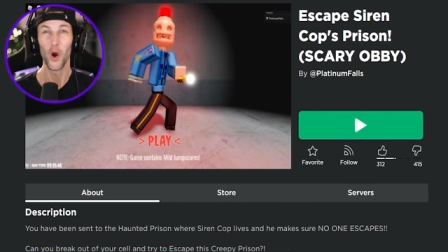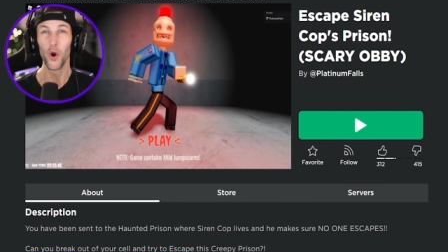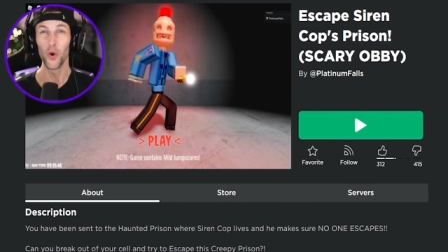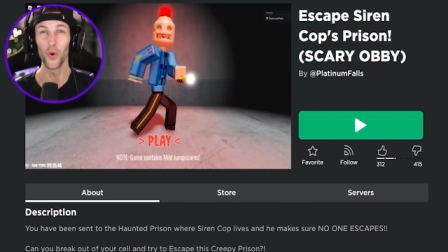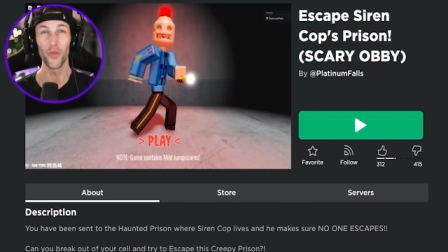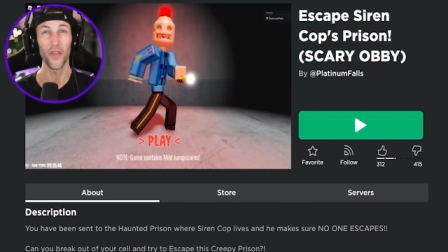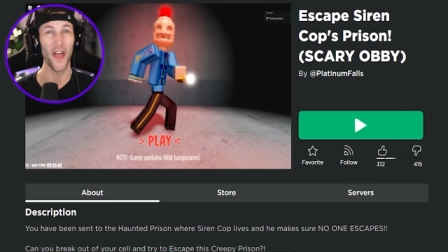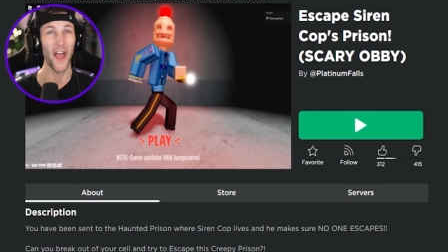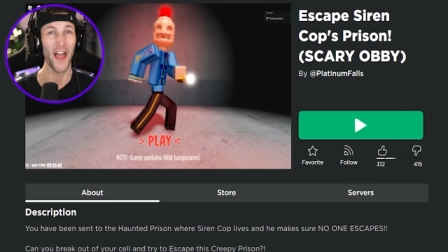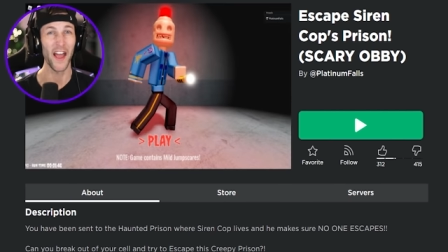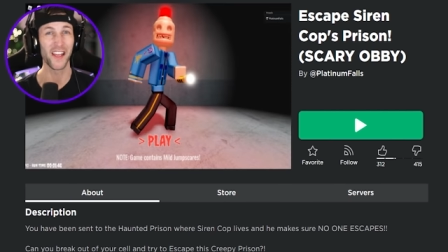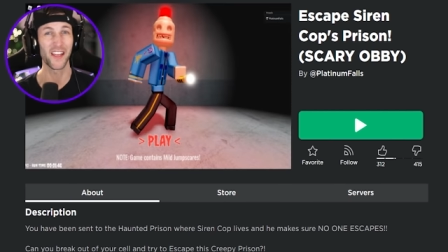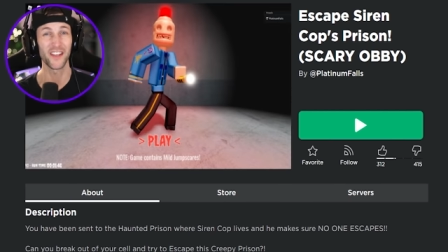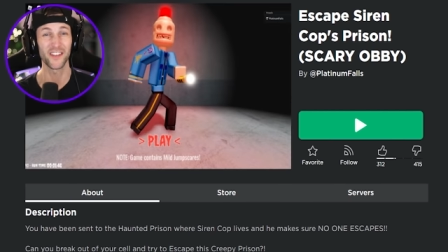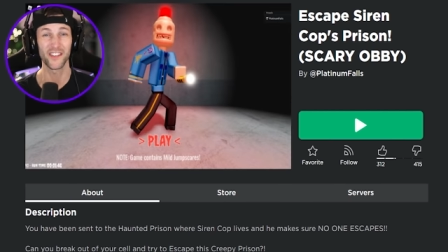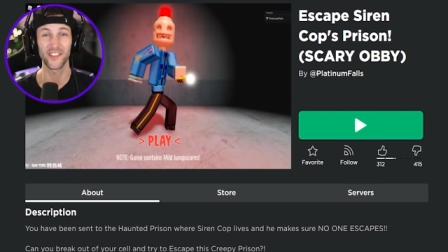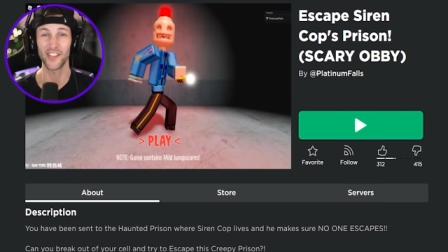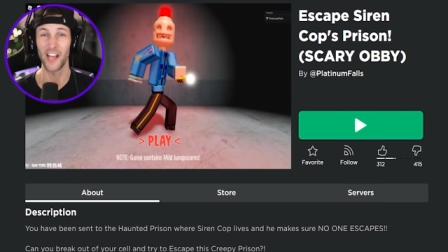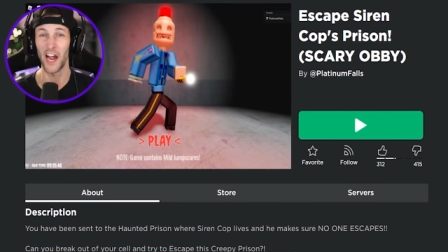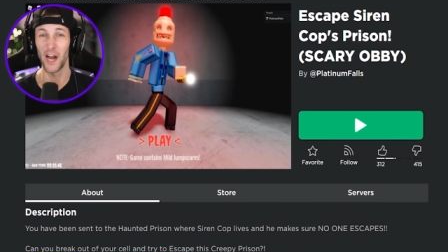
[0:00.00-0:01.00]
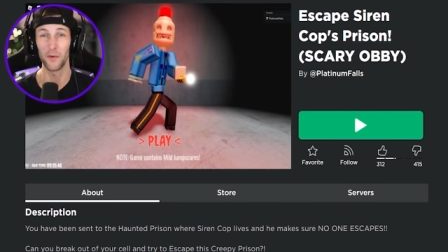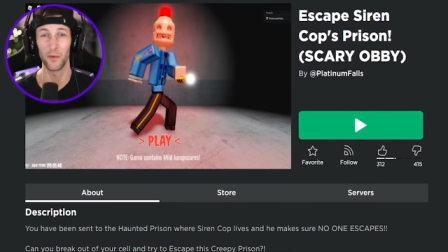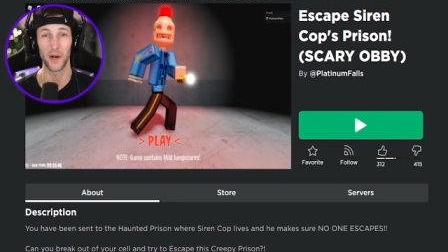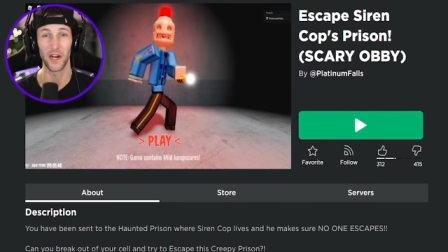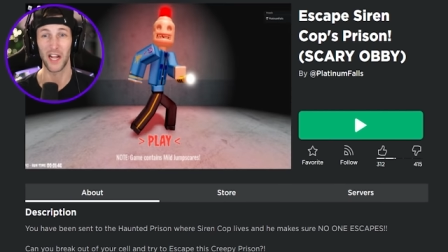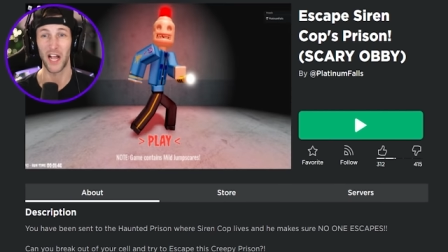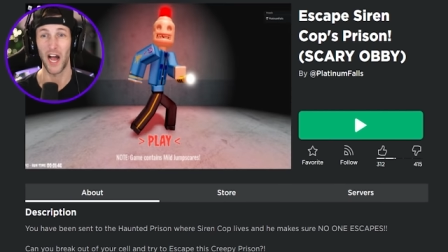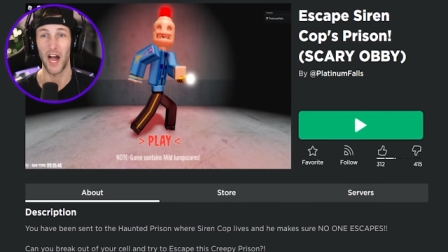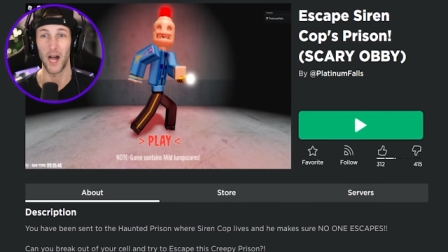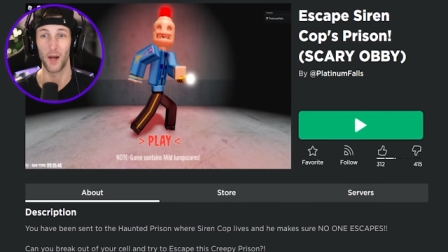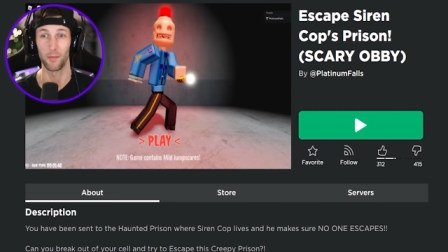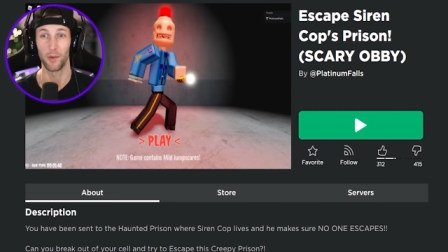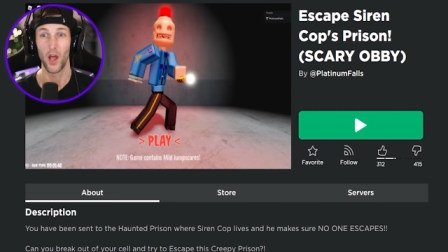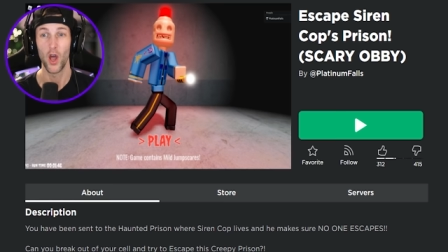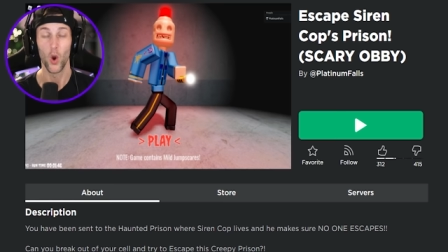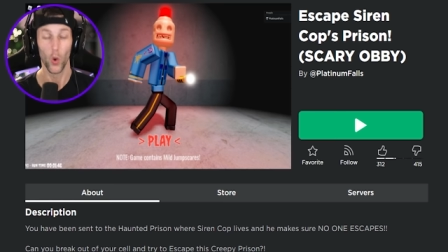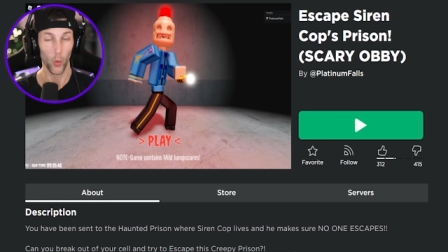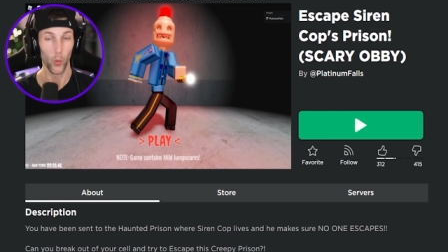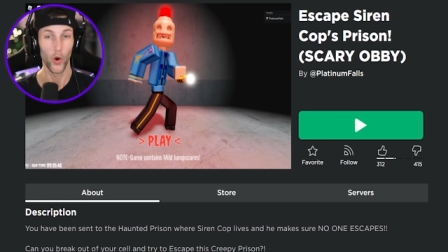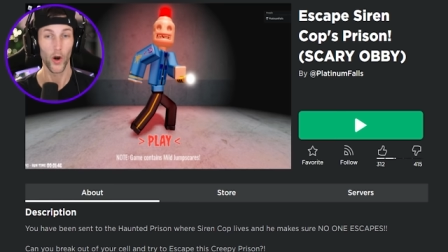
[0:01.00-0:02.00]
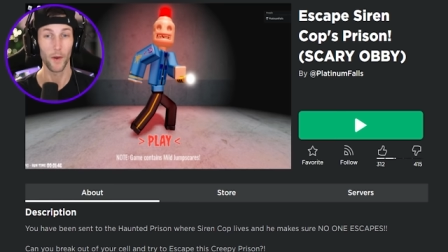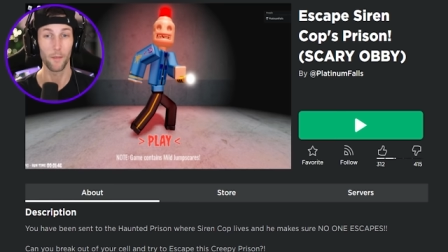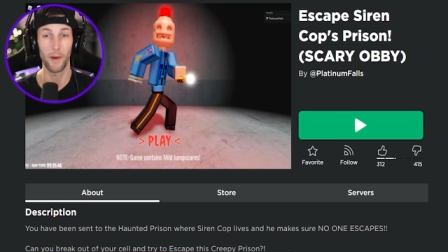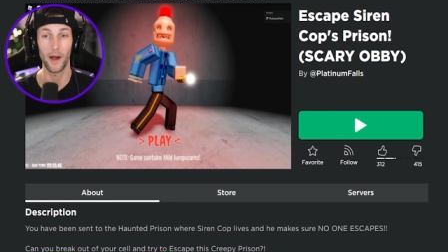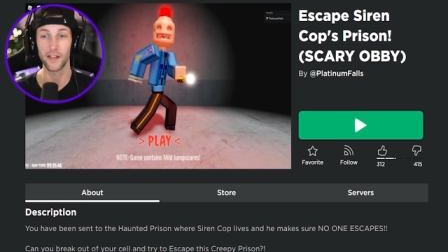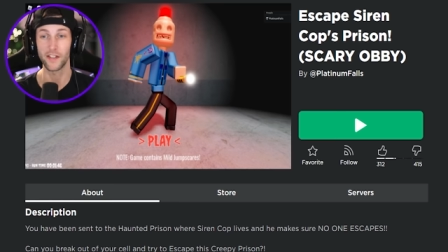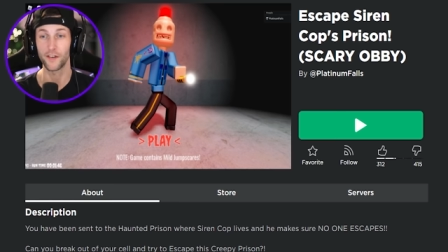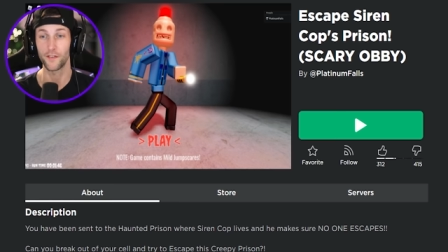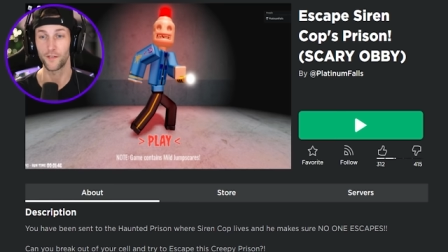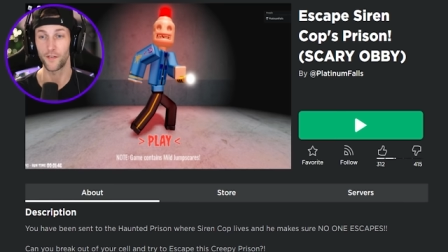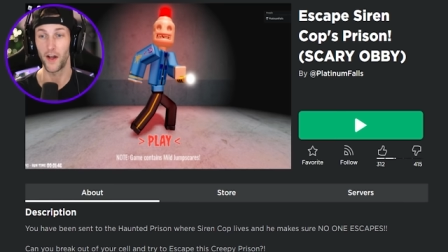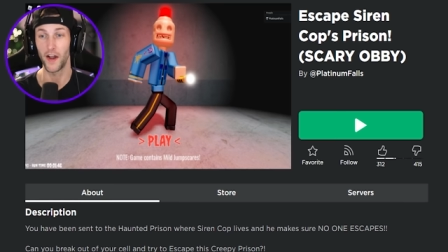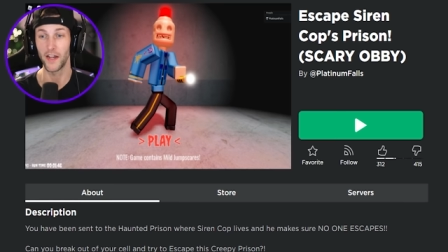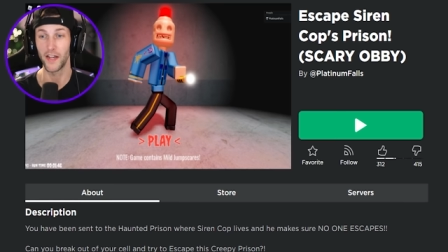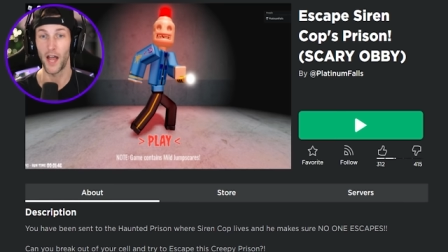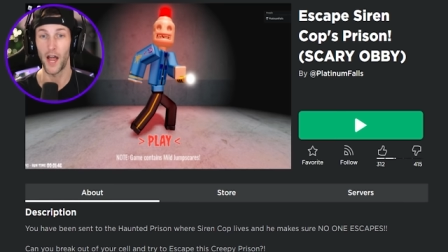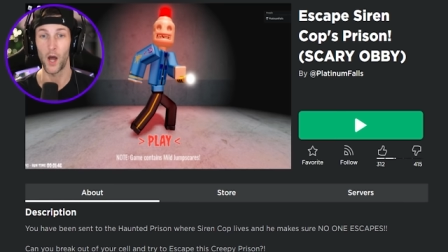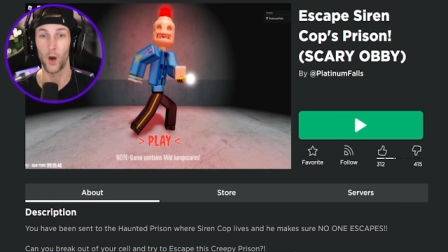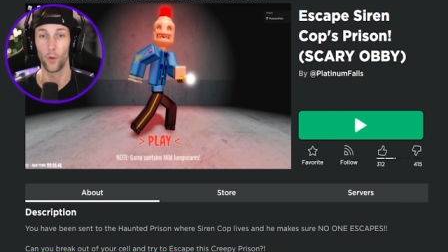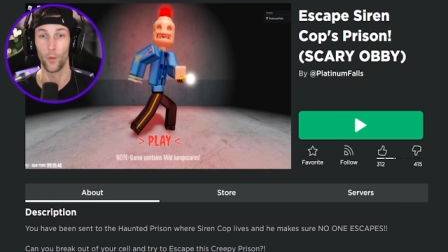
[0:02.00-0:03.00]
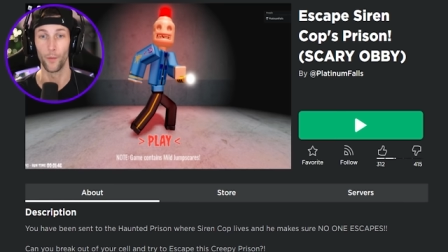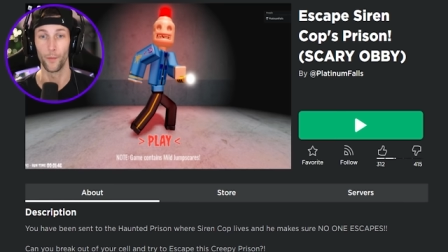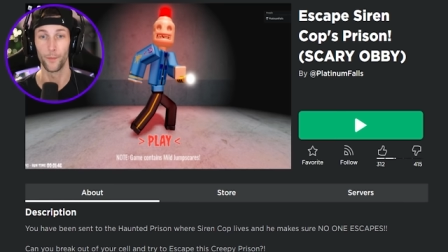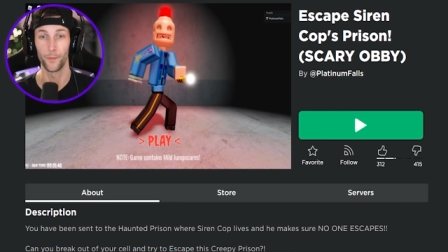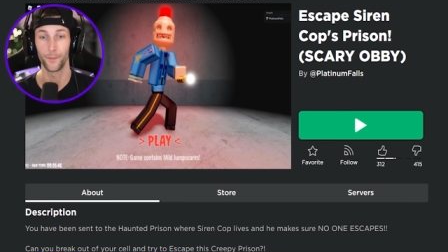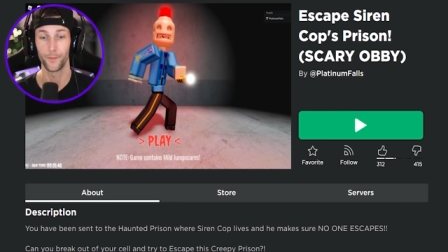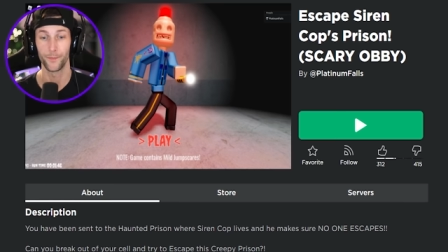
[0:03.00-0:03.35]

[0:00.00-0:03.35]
Who the heck is Siren Cop? We're about to find out.